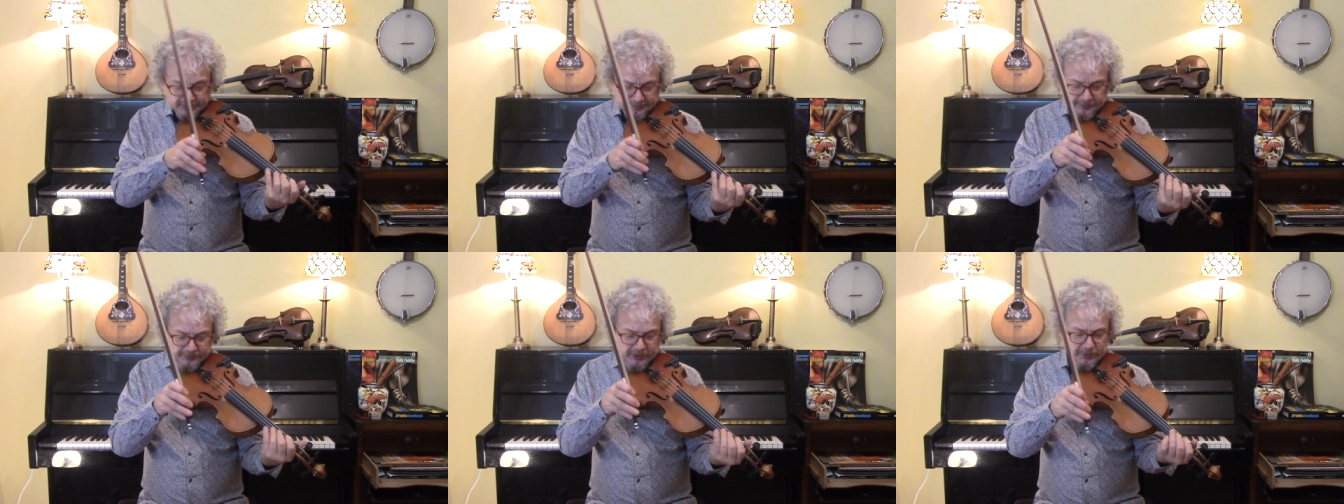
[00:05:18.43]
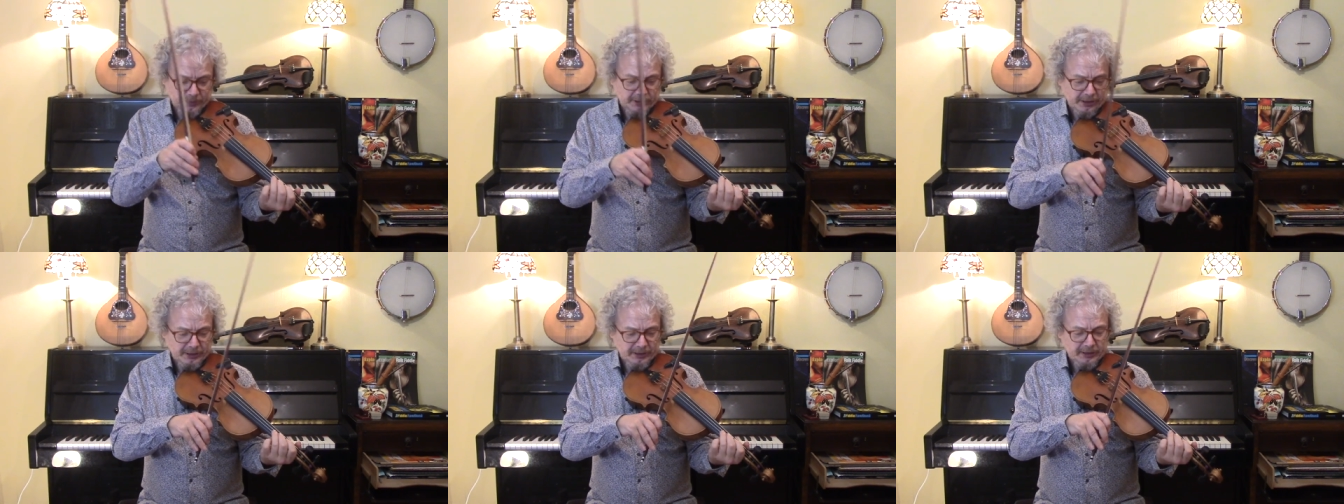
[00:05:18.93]
of the first
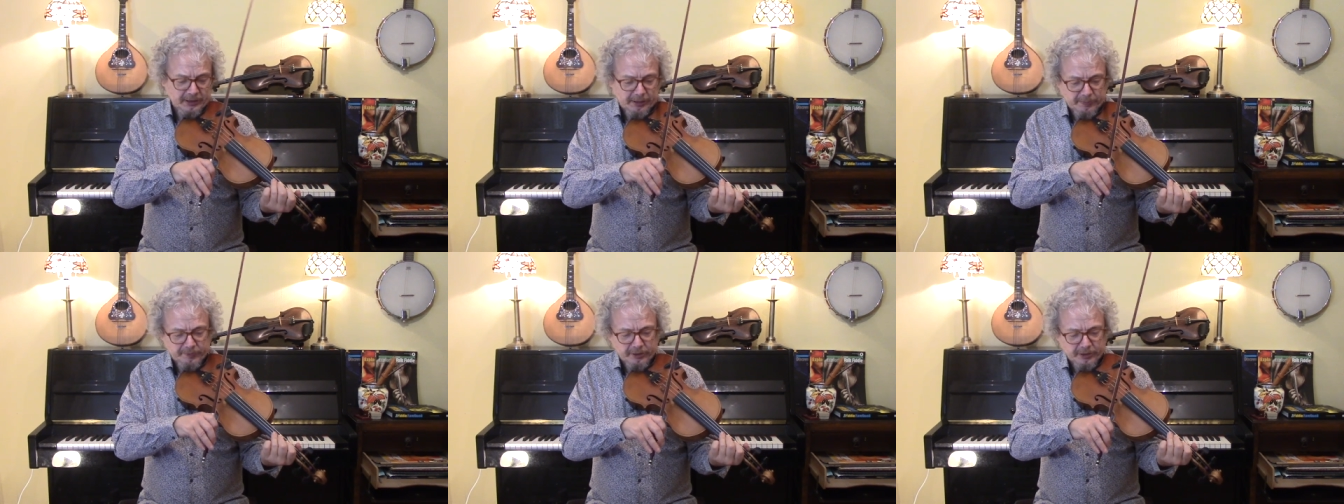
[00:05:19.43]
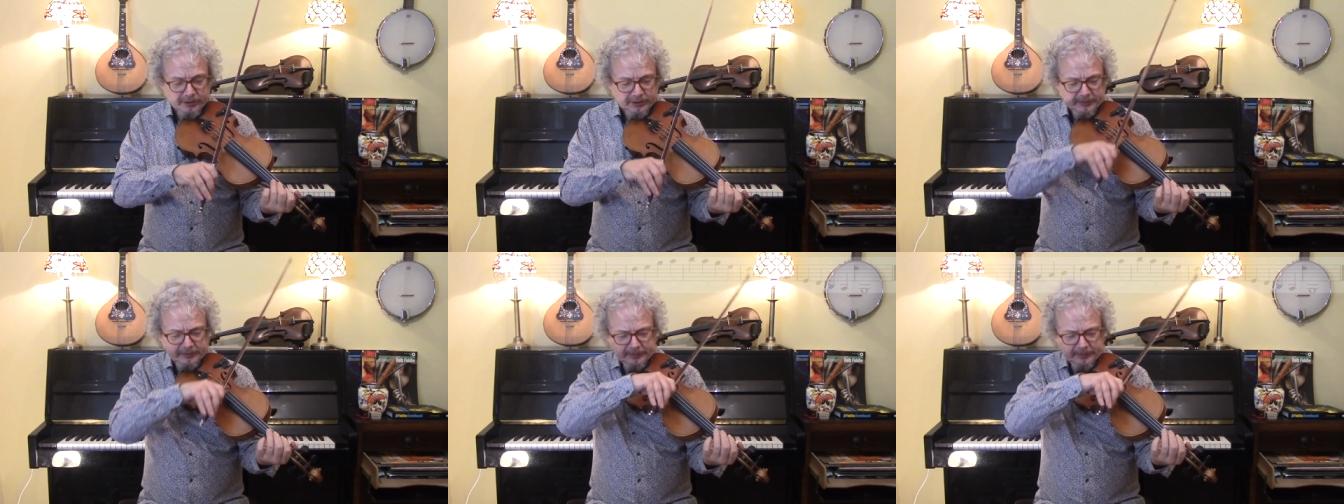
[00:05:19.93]
position, then we've got.